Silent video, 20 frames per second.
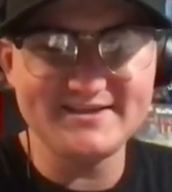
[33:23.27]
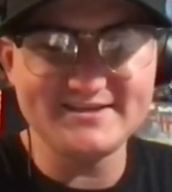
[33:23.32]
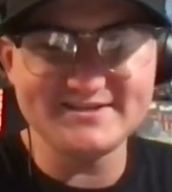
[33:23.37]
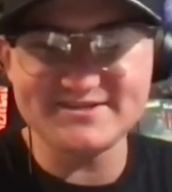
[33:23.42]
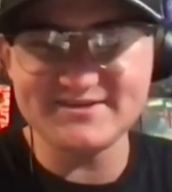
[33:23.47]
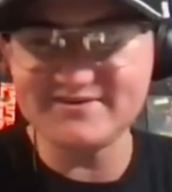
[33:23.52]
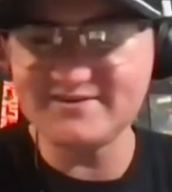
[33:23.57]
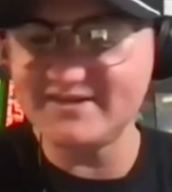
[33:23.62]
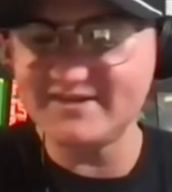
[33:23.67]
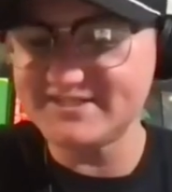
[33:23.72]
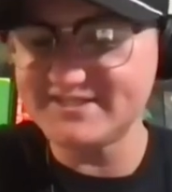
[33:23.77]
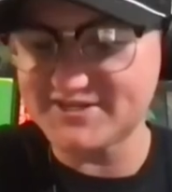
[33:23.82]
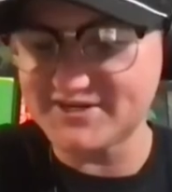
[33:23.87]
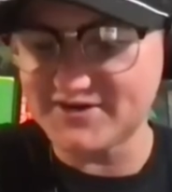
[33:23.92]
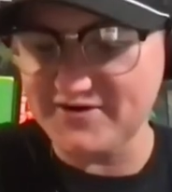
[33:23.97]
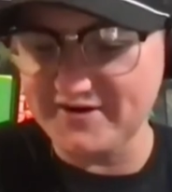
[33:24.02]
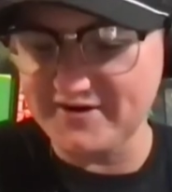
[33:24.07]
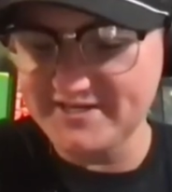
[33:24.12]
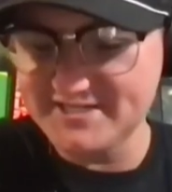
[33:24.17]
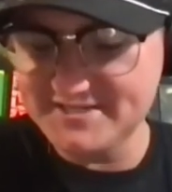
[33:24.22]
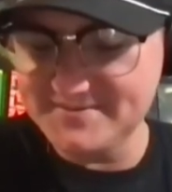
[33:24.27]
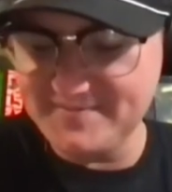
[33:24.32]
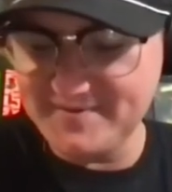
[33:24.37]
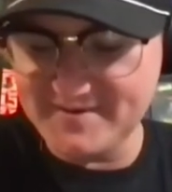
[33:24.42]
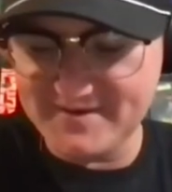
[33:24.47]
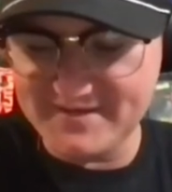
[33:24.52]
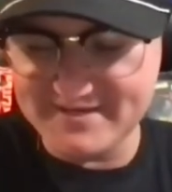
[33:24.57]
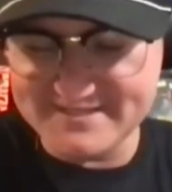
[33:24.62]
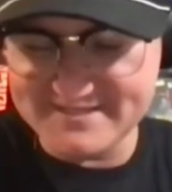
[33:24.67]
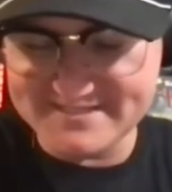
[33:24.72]
So it's crazy
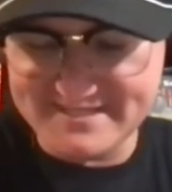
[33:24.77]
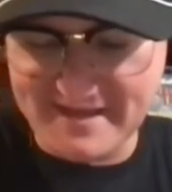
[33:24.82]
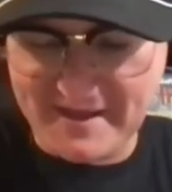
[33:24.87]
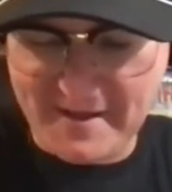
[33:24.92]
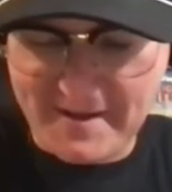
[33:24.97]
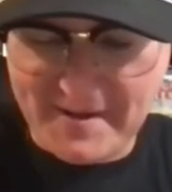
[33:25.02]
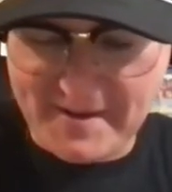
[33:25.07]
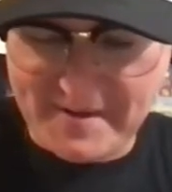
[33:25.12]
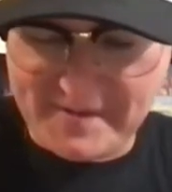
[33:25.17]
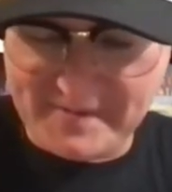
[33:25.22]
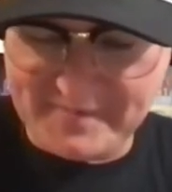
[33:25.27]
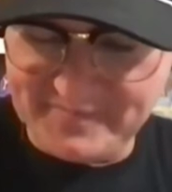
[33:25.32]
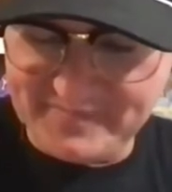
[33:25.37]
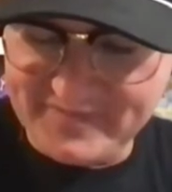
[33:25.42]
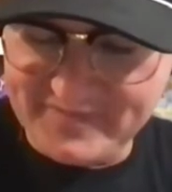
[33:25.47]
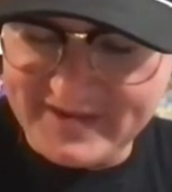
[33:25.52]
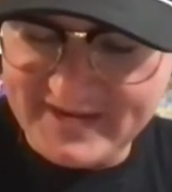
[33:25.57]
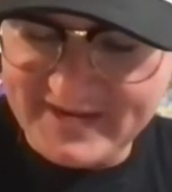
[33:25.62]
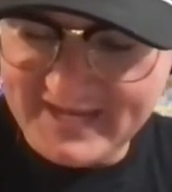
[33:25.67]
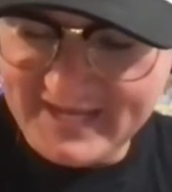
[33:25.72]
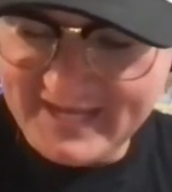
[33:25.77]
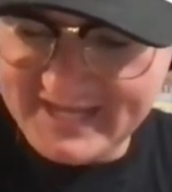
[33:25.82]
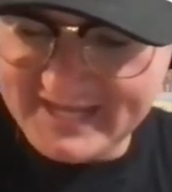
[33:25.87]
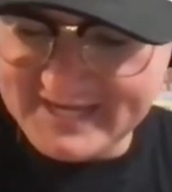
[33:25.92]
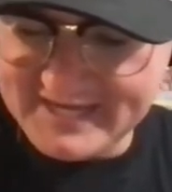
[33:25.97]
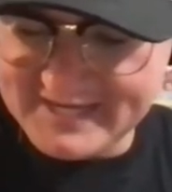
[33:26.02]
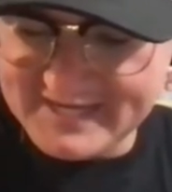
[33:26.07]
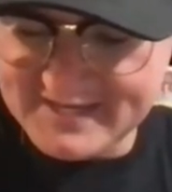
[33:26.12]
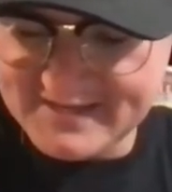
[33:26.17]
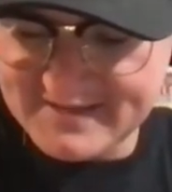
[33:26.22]
because um,
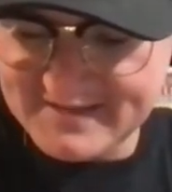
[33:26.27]
they,